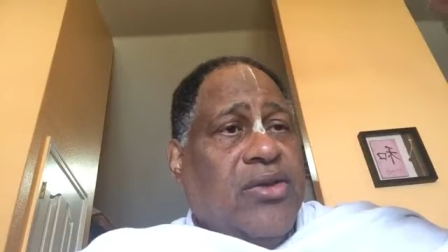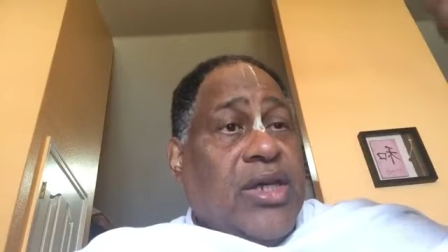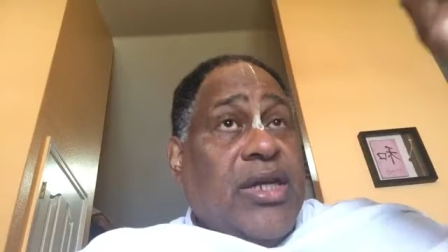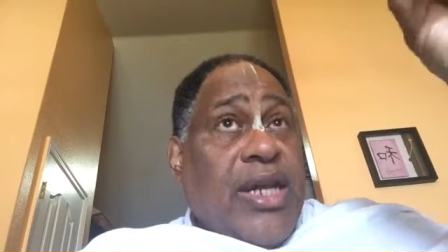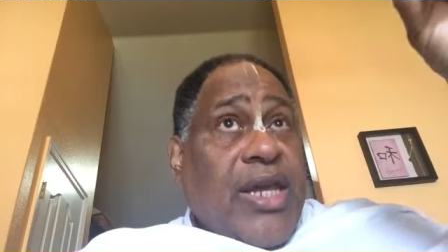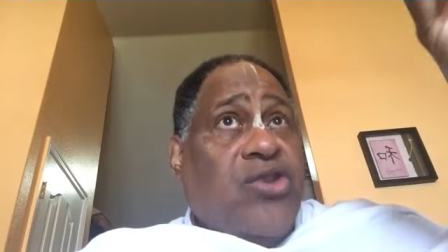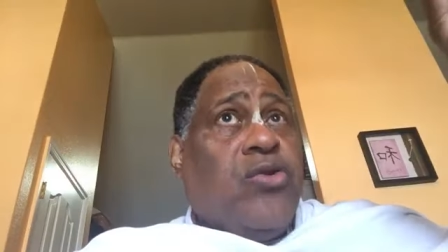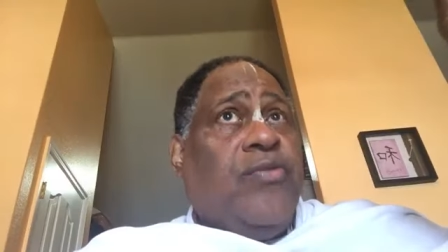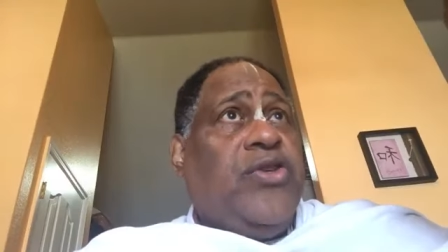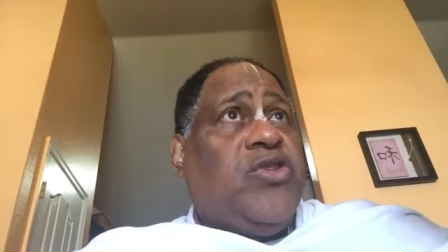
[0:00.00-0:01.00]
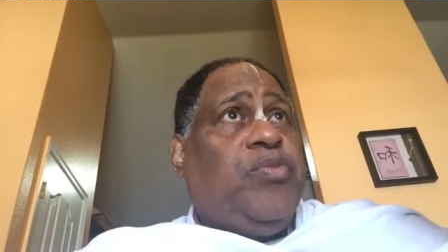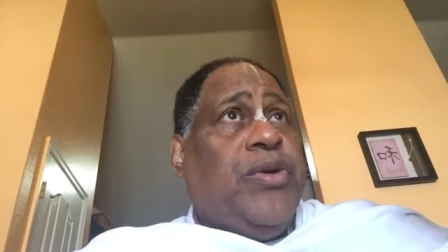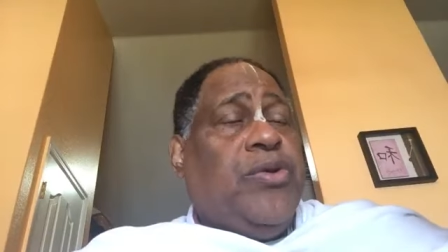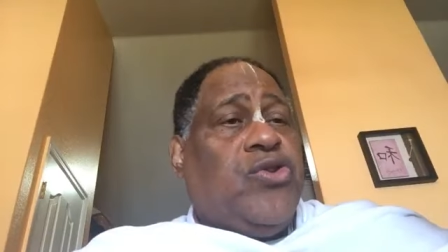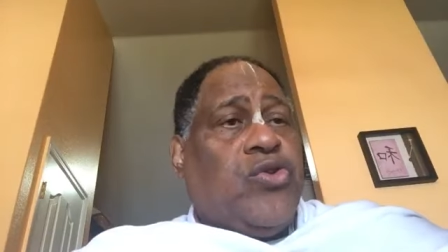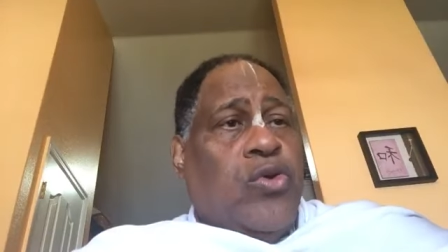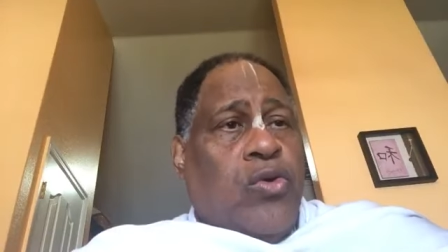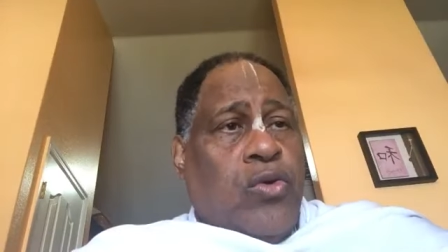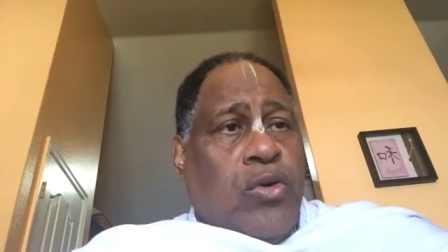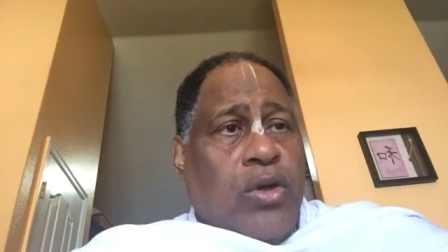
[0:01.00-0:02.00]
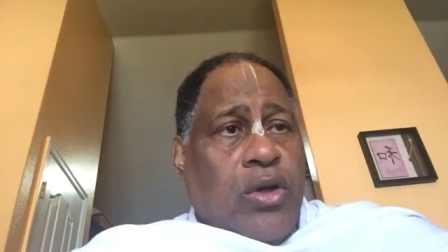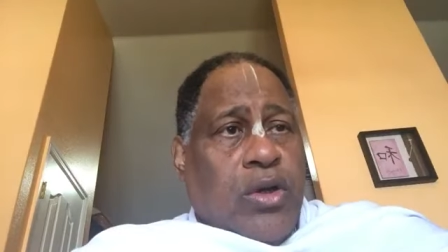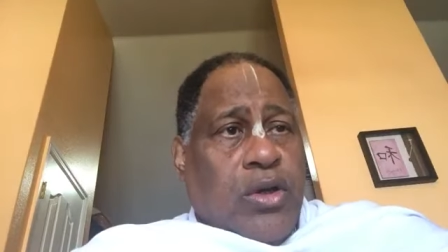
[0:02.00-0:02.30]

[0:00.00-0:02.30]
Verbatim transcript: the nature of the spiritual